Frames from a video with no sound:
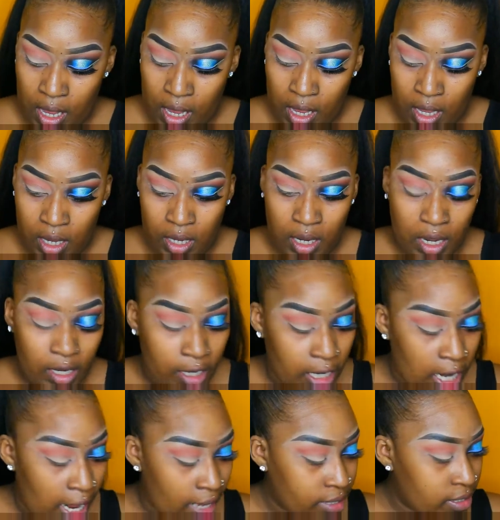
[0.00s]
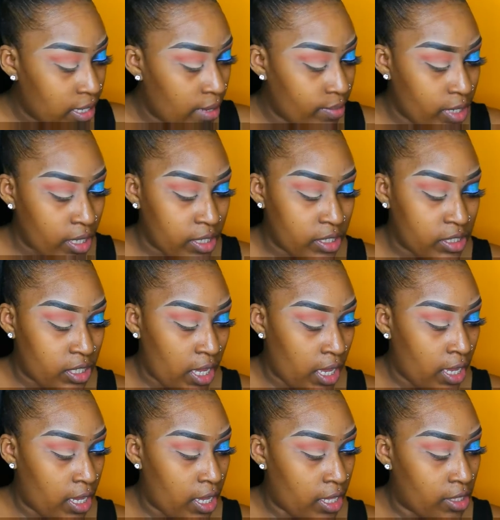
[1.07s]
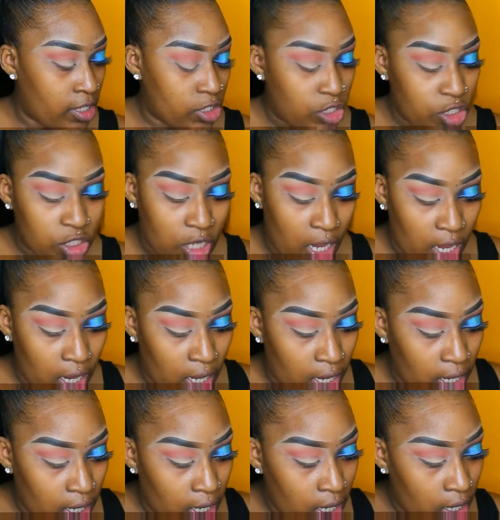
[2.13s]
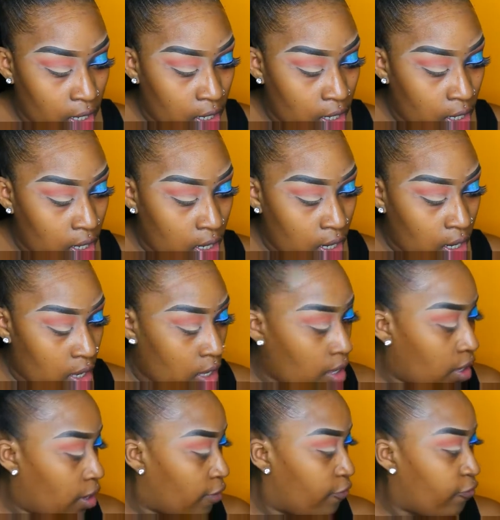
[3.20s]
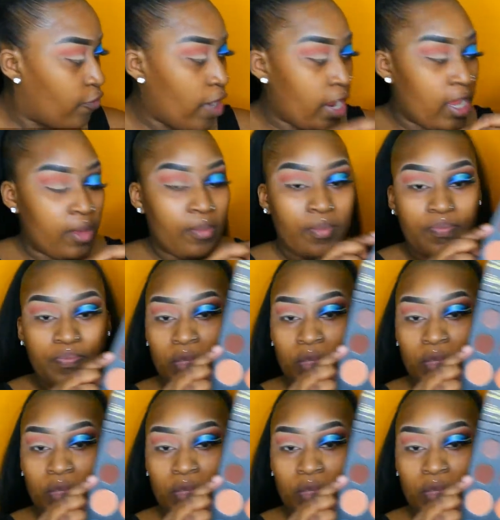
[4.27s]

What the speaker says: And next I'm going to take the shade Frame,